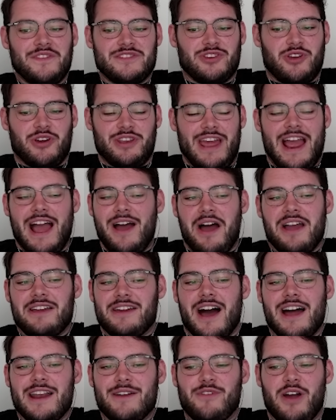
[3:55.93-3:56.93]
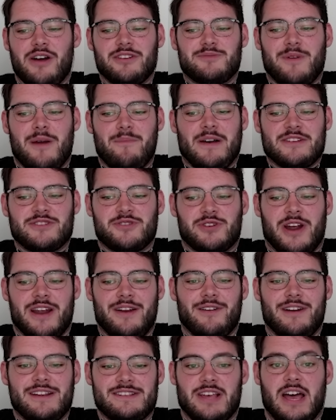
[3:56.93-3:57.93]
it's a good thing. I kind of go to my personal
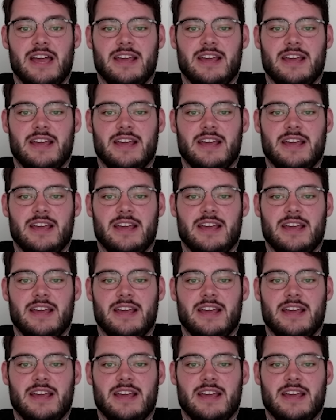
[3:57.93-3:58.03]
trainer and he's